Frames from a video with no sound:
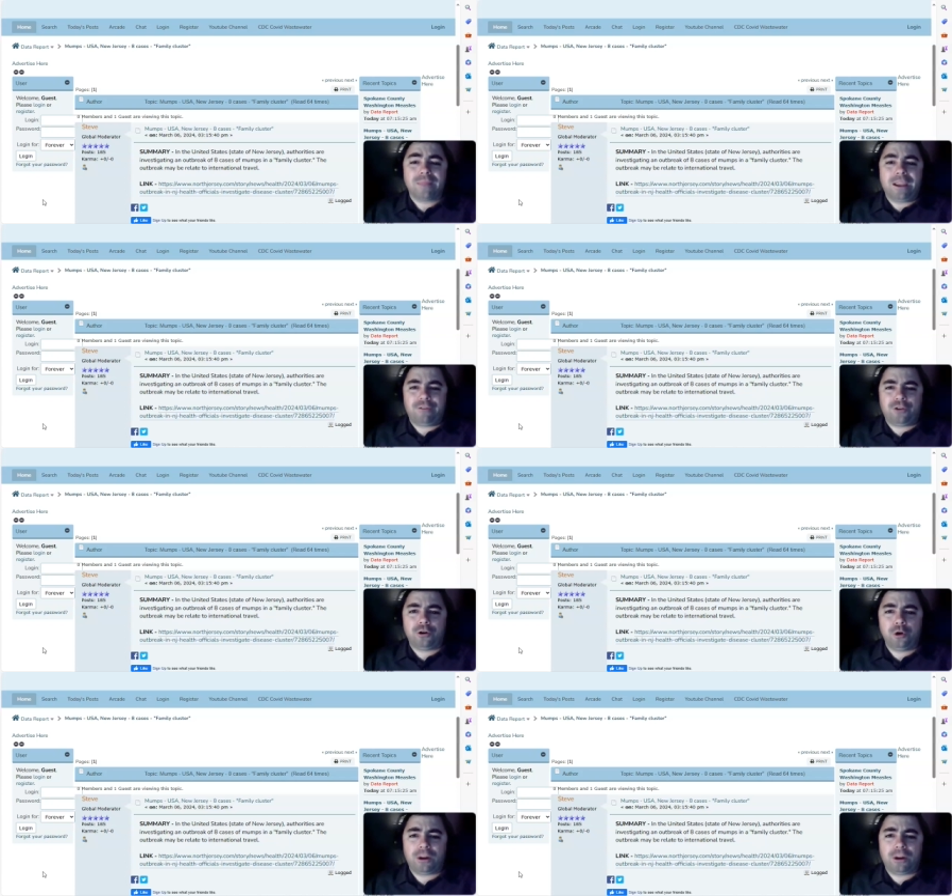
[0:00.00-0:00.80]
If you're
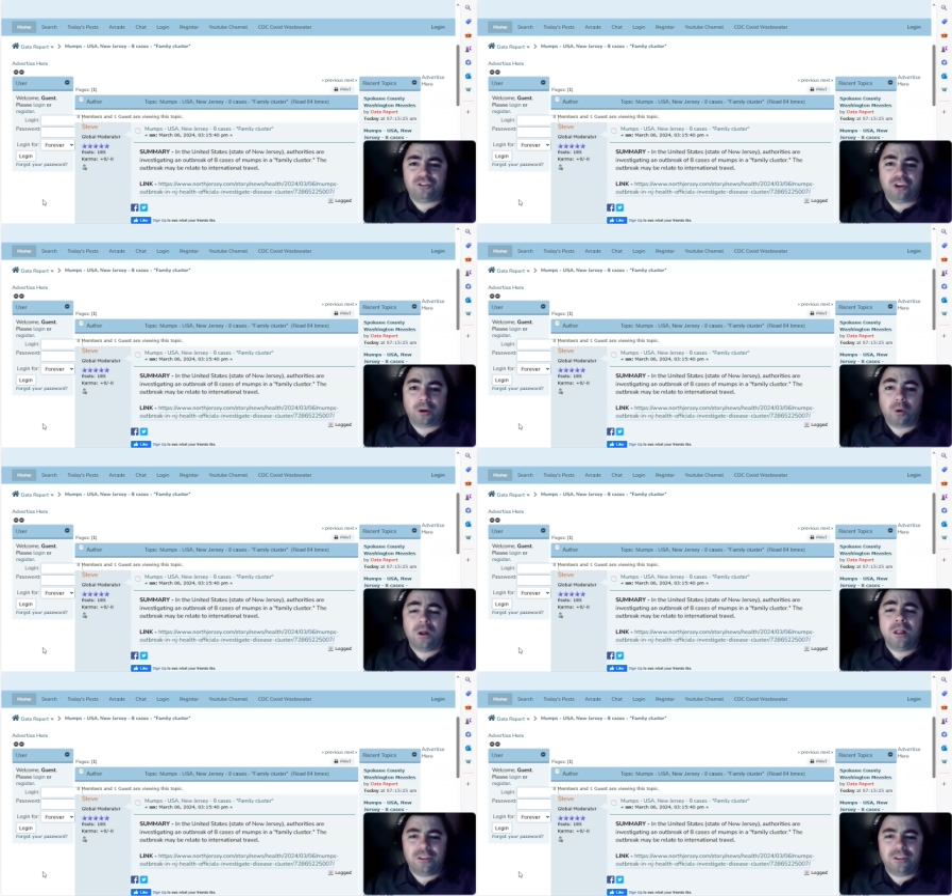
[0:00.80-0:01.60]
new to my channel,
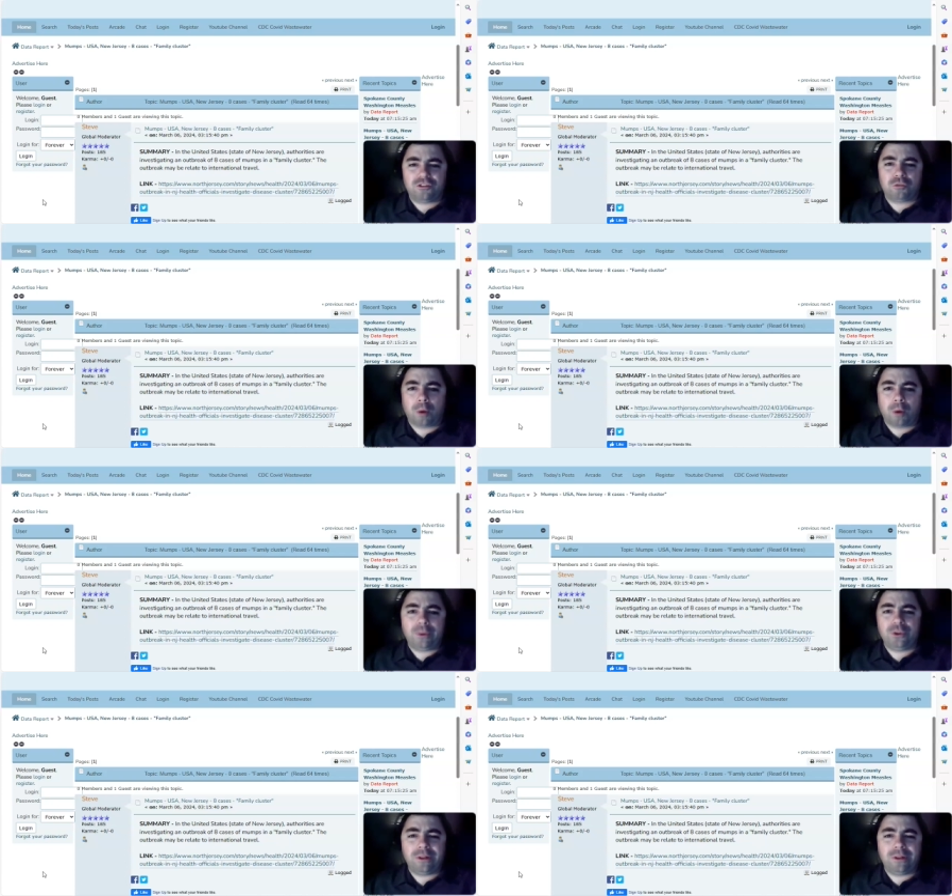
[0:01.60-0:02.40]
this is where
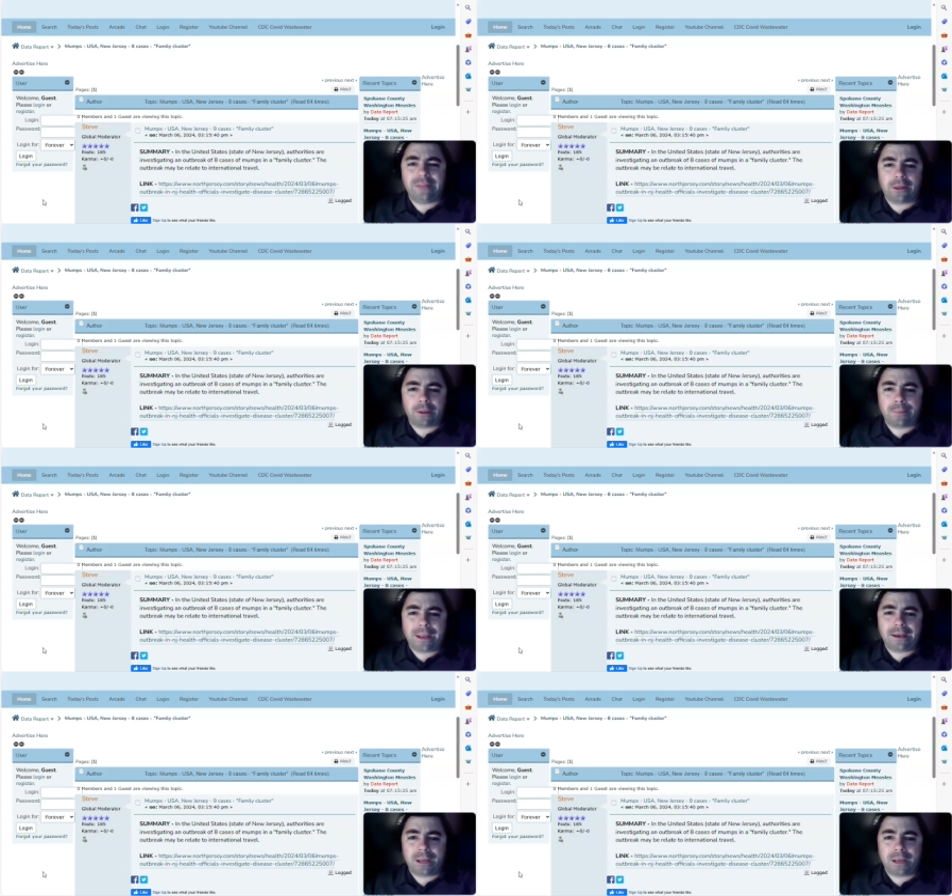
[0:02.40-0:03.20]
we do the daily
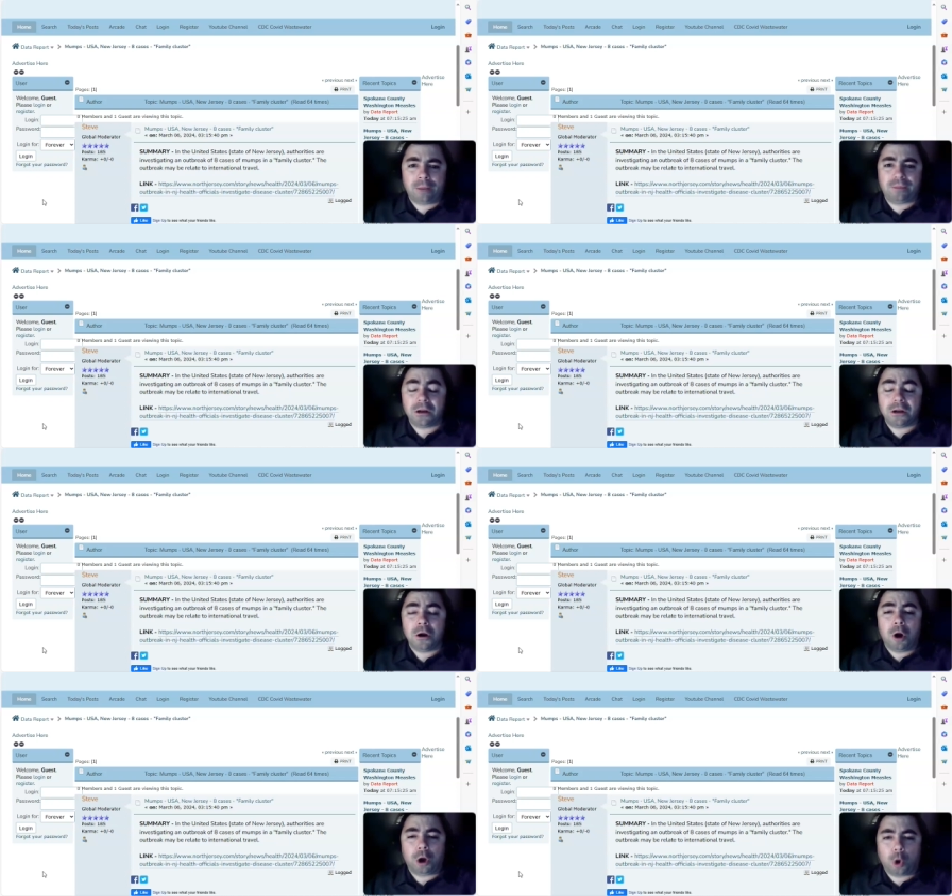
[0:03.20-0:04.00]
pandemic update
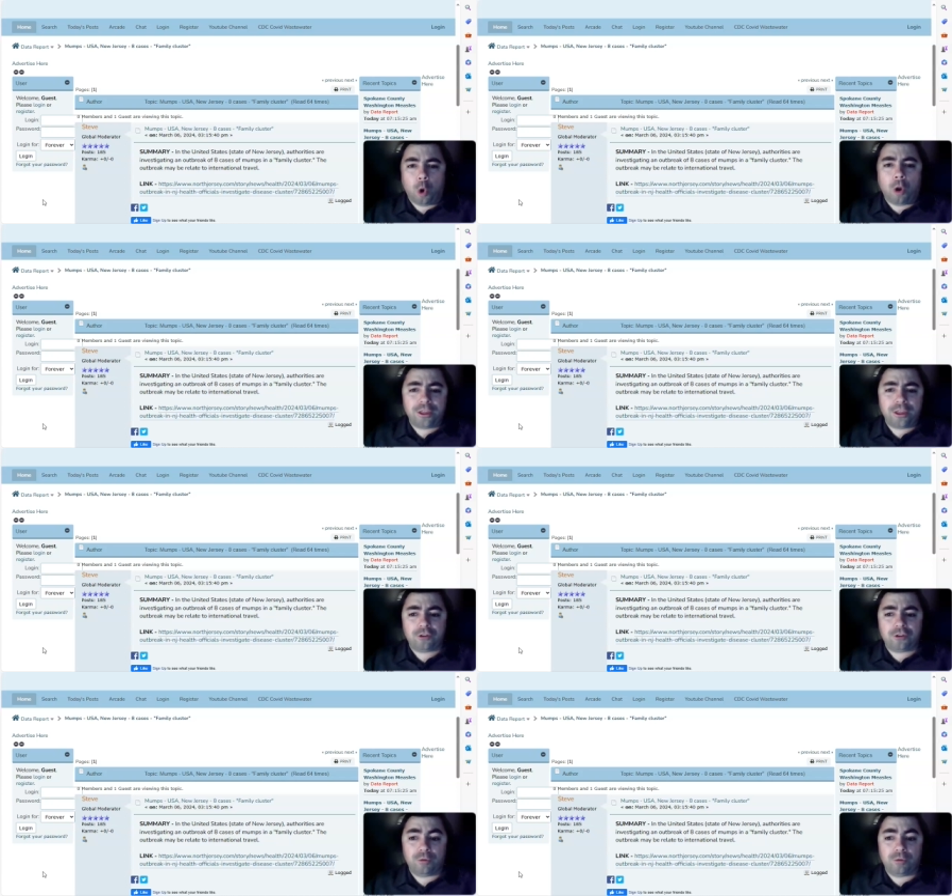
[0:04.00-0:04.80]
on all
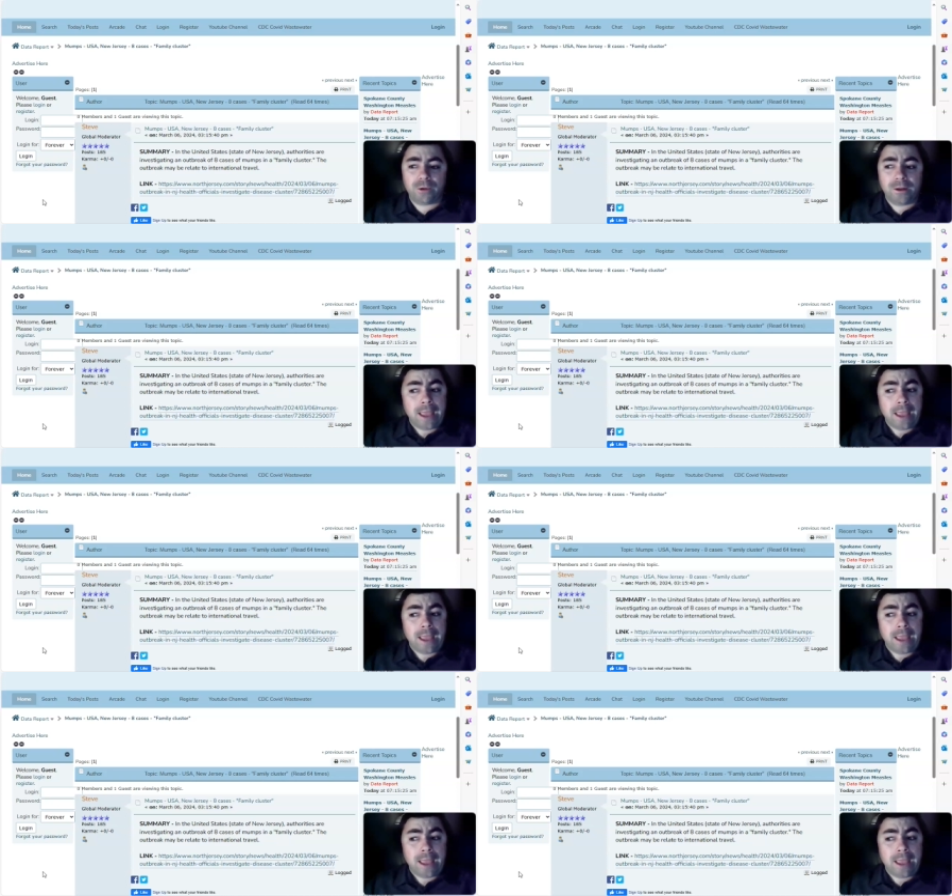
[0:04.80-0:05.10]
things COVID